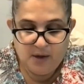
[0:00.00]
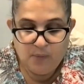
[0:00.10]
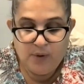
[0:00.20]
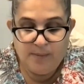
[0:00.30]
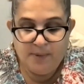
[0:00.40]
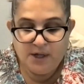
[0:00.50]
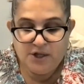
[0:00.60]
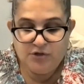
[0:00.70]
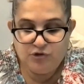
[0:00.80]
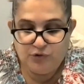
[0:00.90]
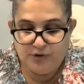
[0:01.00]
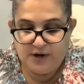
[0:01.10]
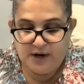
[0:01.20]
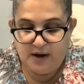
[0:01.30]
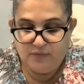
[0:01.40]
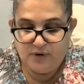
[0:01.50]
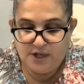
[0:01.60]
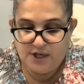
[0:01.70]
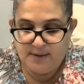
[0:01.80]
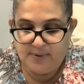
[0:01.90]
we must ensure that every
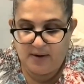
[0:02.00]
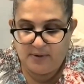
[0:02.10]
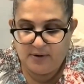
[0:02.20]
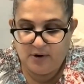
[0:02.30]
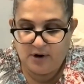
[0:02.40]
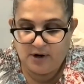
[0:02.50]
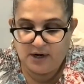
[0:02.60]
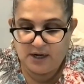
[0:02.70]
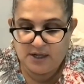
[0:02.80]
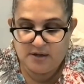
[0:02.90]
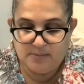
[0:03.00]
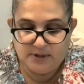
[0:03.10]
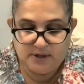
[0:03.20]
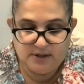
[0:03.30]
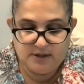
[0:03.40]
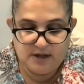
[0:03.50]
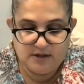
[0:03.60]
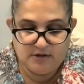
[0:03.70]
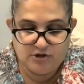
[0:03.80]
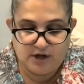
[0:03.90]
city parent and guardian has the ability to get
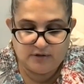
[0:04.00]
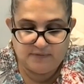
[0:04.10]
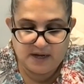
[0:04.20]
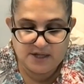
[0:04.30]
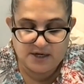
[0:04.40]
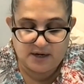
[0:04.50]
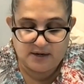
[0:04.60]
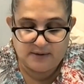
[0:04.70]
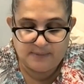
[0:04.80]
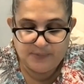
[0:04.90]
their child vaccinated.